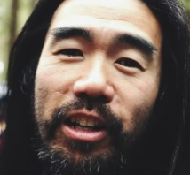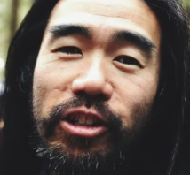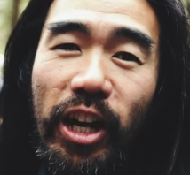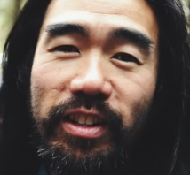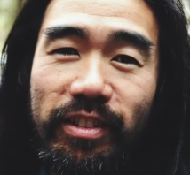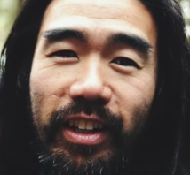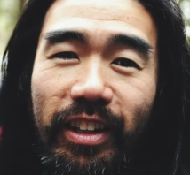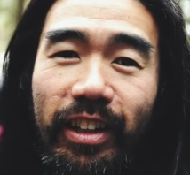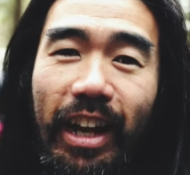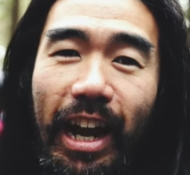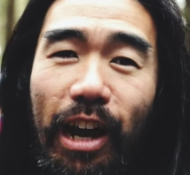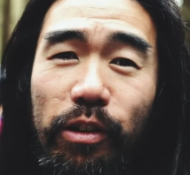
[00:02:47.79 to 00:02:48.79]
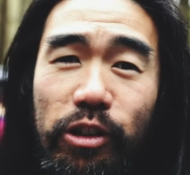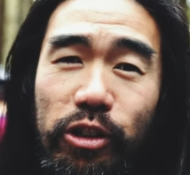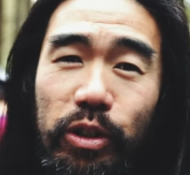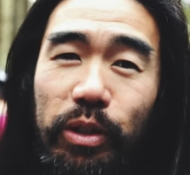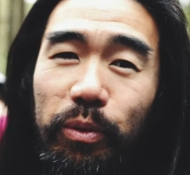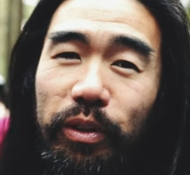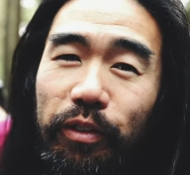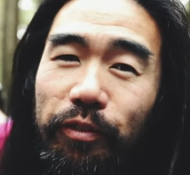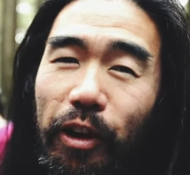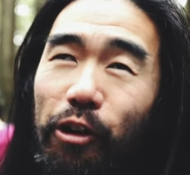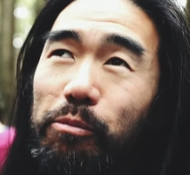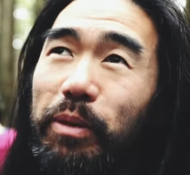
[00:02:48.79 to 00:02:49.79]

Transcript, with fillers: adjusting how you shoot it with the phone.